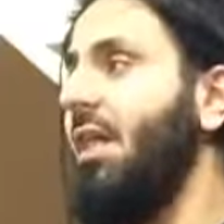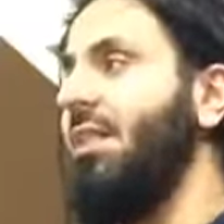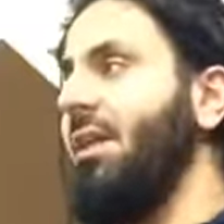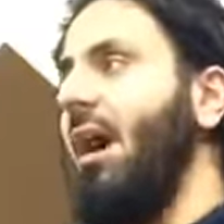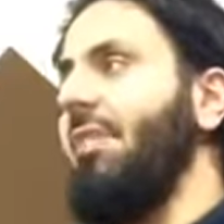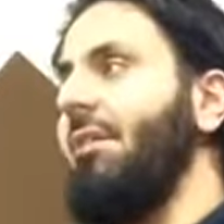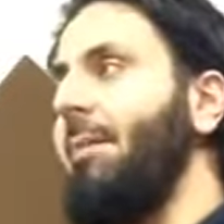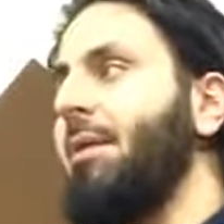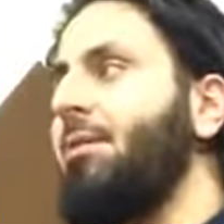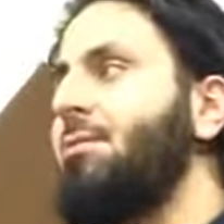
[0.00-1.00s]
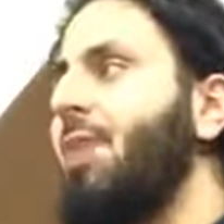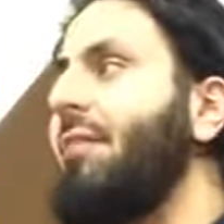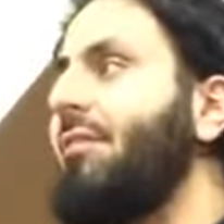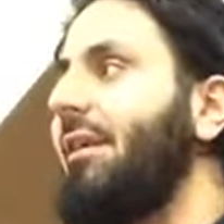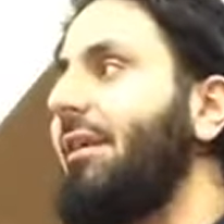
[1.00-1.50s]
then other men can
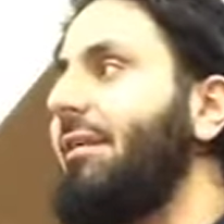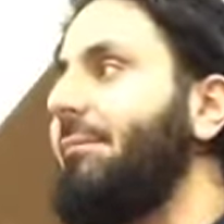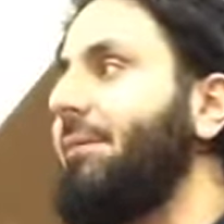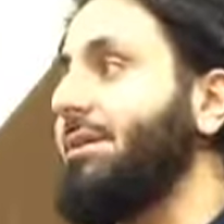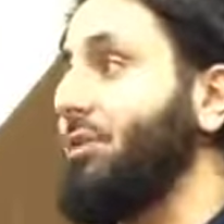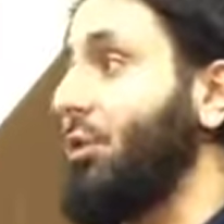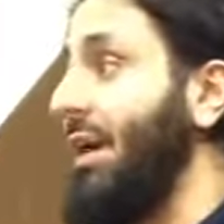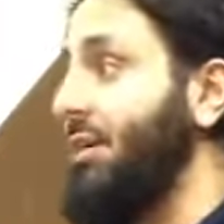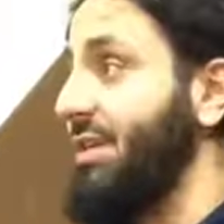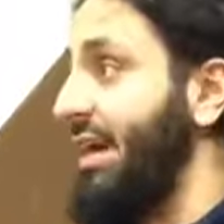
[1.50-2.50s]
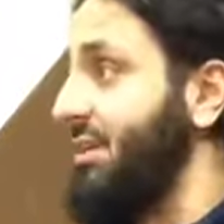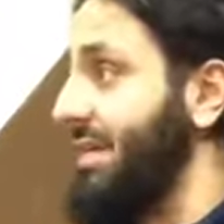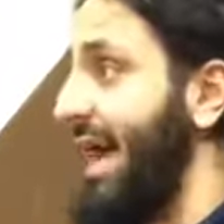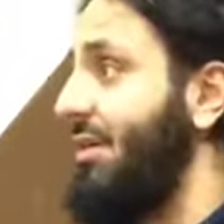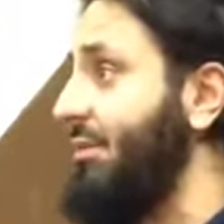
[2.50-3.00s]
rival it, because the Quran challenged
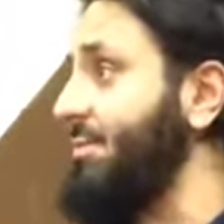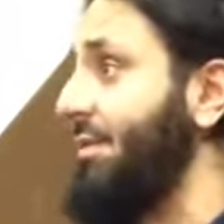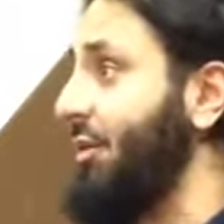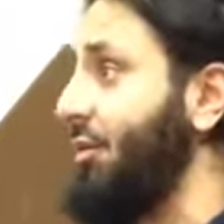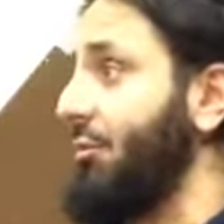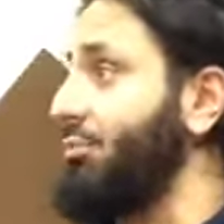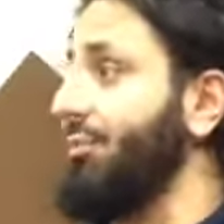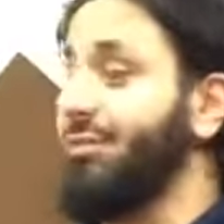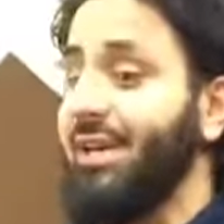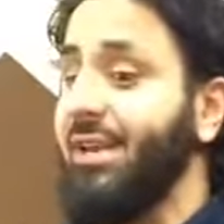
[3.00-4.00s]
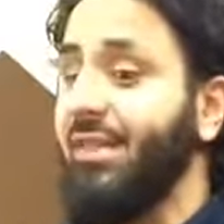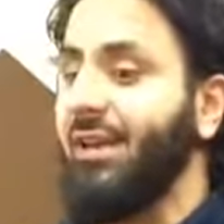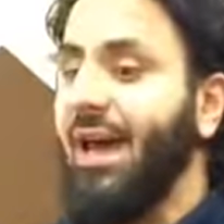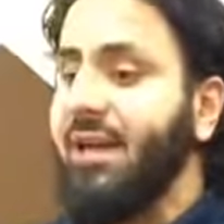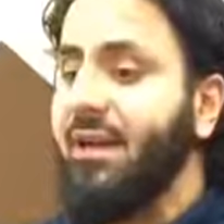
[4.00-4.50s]
the Arabs and they couldn't produce anything
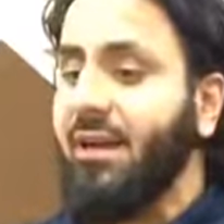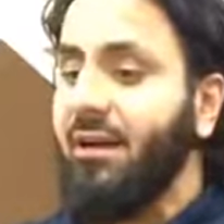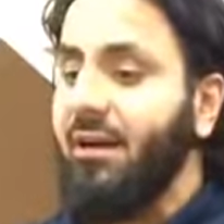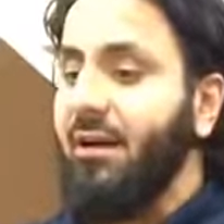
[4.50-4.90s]
like it.